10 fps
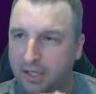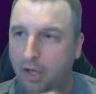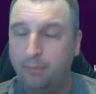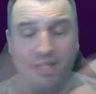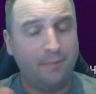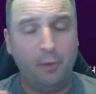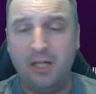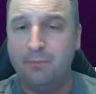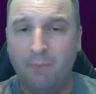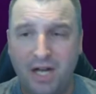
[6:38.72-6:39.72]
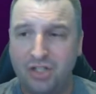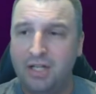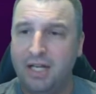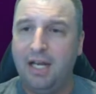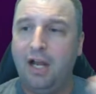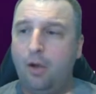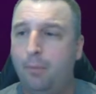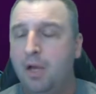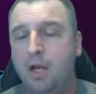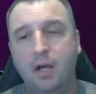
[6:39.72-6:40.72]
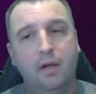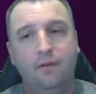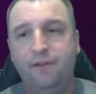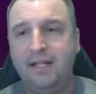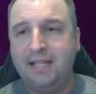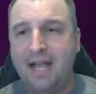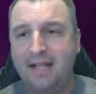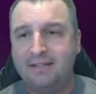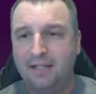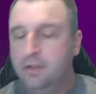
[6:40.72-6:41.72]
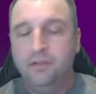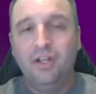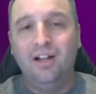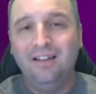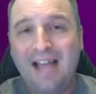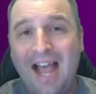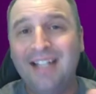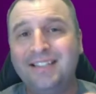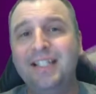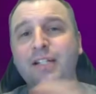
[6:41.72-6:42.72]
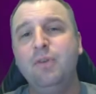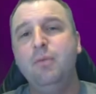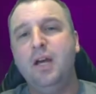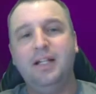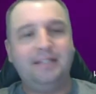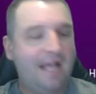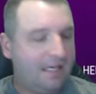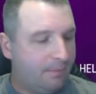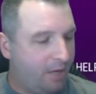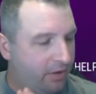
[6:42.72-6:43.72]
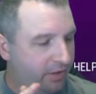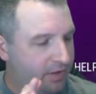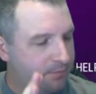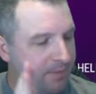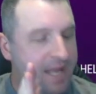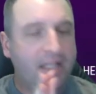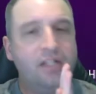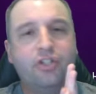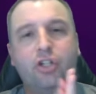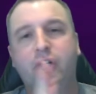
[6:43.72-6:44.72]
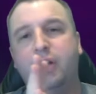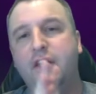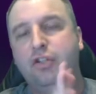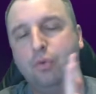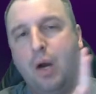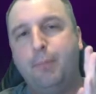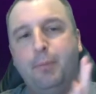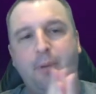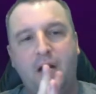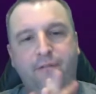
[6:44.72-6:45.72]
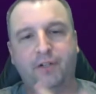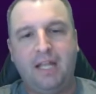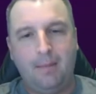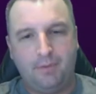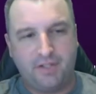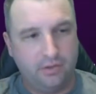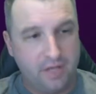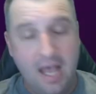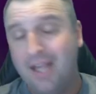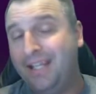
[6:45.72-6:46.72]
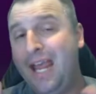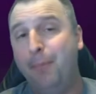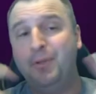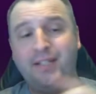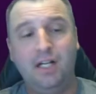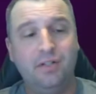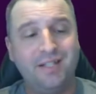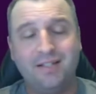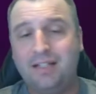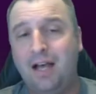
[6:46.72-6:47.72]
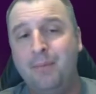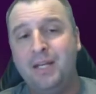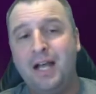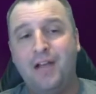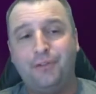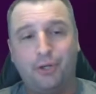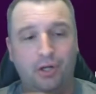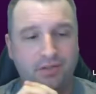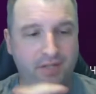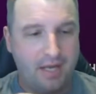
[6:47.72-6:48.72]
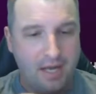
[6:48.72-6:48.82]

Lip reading: This brings much needed help. Fantastic. The last thing we want to talk about is making sure that you are prepared for Campus Heroes. Campus Heroes is coming on Thursday.